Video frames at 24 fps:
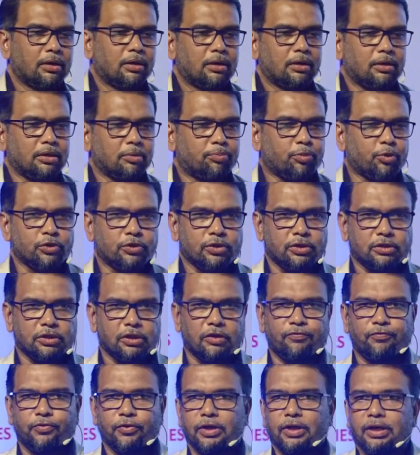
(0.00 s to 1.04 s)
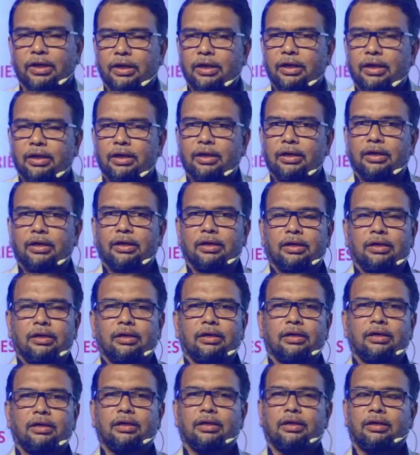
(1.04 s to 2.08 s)
In the process of
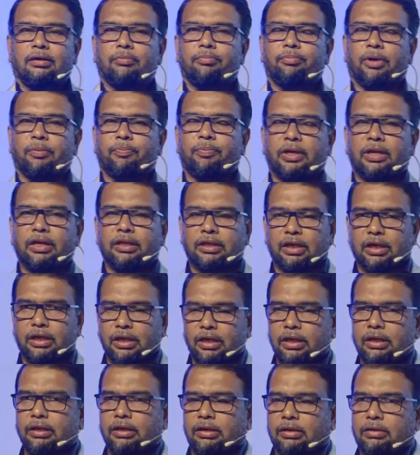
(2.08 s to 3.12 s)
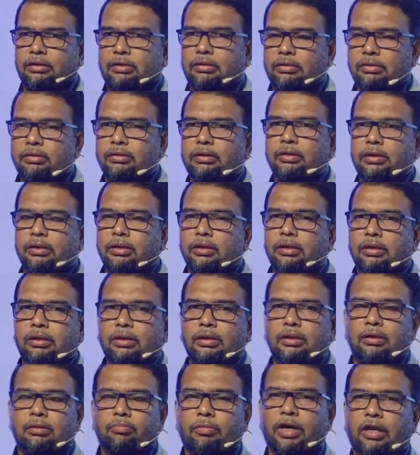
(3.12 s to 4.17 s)
preparing the green
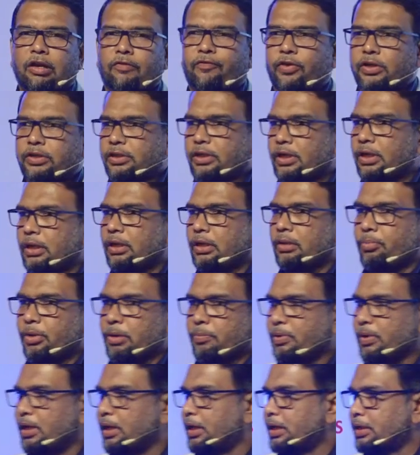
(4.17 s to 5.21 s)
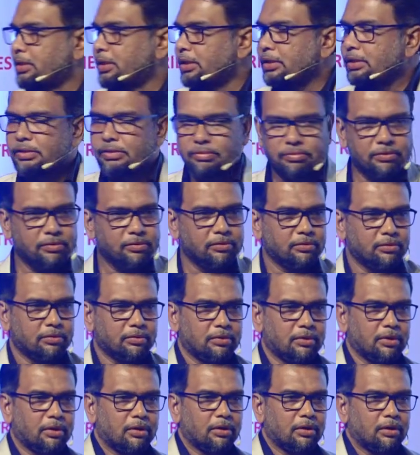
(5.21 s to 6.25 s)
manufacturing in the paper industries,
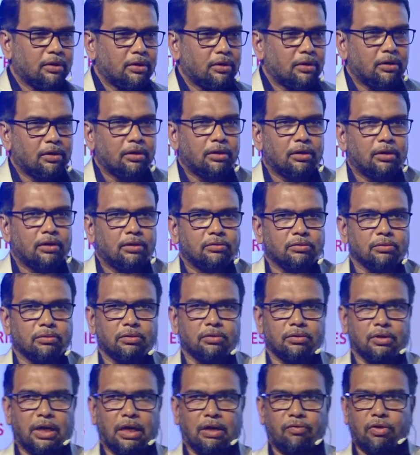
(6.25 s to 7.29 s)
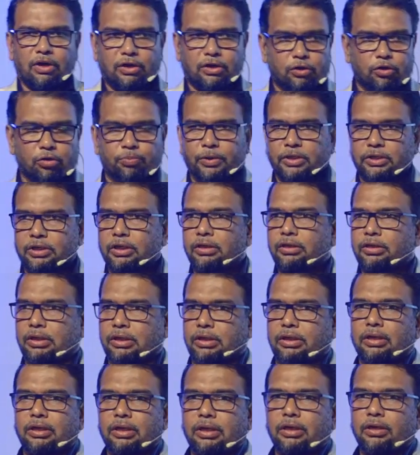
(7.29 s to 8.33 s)
so I wanted to present
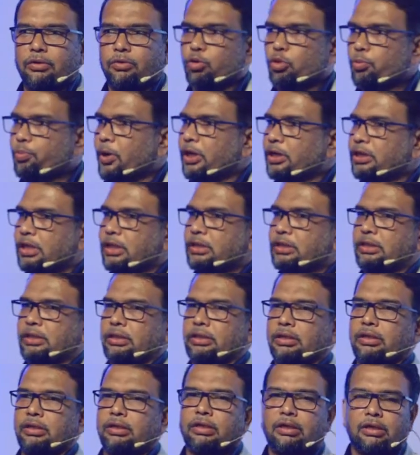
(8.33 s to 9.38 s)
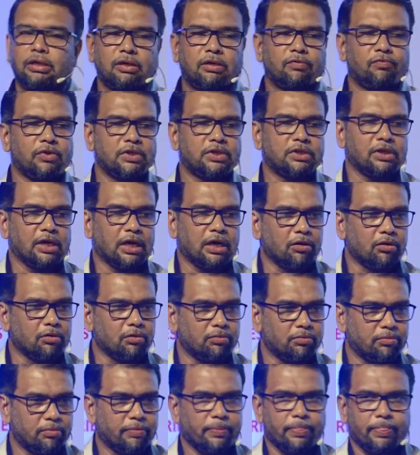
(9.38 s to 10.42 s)
two projects which we have
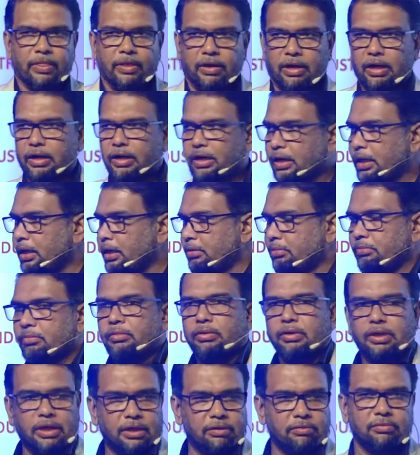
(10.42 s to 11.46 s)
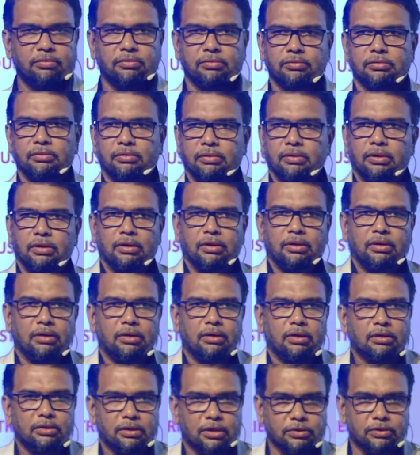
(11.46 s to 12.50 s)
already done
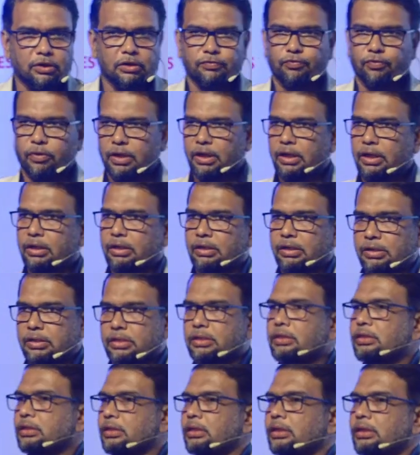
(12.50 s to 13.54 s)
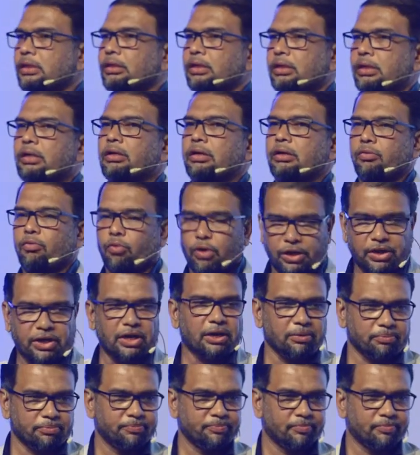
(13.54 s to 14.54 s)
successfully. It is working.